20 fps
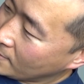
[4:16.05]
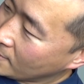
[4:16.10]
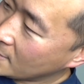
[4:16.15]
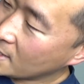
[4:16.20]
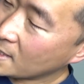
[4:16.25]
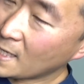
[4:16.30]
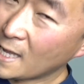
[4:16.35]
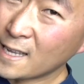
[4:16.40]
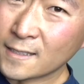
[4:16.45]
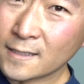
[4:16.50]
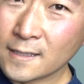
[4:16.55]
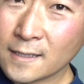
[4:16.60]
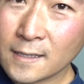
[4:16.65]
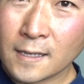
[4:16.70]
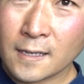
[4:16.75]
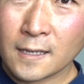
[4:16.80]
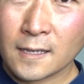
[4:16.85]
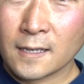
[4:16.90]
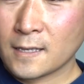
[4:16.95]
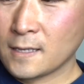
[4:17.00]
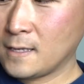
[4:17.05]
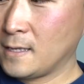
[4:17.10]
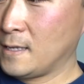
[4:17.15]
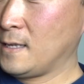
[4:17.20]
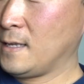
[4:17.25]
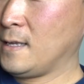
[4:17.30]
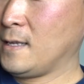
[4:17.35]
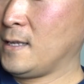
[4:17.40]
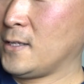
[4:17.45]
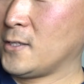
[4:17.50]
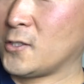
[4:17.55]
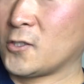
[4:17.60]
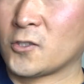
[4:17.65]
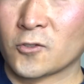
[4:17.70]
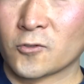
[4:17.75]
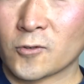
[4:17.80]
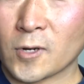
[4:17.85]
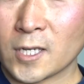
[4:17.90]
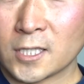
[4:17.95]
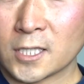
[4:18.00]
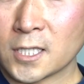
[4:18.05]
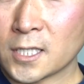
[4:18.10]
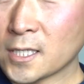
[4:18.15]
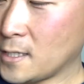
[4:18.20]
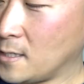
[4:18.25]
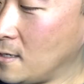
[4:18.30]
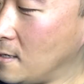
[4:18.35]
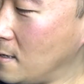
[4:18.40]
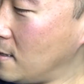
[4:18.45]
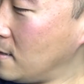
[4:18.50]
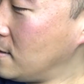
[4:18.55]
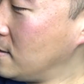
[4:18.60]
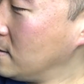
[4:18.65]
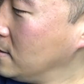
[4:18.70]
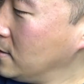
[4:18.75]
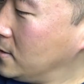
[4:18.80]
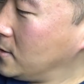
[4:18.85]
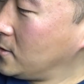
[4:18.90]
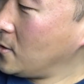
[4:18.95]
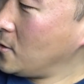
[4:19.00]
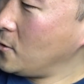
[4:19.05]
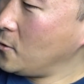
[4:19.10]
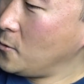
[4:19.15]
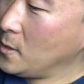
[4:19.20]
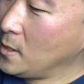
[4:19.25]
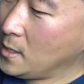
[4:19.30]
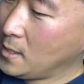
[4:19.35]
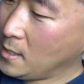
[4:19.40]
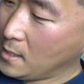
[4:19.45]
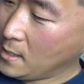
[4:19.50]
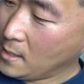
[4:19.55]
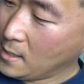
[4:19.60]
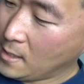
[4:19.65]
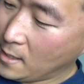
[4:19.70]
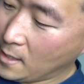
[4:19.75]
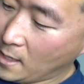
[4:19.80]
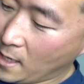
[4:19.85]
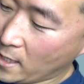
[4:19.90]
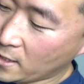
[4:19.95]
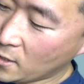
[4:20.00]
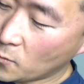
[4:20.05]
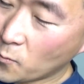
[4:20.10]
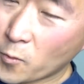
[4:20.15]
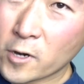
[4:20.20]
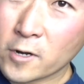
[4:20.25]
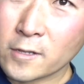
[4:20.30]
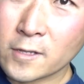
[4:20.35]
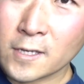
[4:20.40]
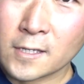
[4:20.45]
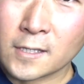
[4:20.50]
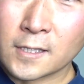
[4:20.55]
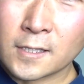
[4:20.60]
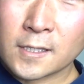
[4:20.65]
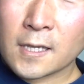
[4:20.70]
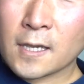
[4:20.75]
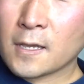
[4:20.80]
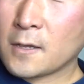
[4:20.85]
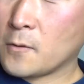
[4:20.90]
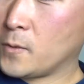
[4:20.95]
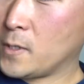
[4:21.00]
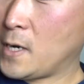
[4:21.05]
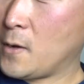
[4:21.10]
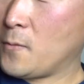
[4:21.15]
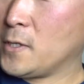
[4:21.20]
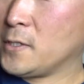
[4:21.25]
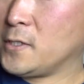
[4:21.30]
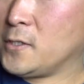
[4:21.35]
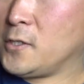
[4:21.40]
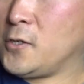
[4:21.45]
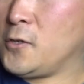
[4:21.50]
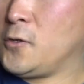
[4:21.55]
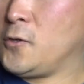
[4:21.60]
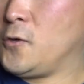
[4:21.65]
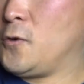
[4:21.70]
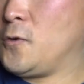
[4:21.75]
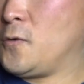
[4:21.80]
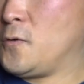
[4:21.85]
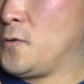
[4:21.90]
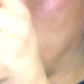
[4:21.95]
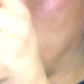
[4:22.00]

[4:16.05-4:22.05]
It's not stretchy at all. So I did wear this when I went to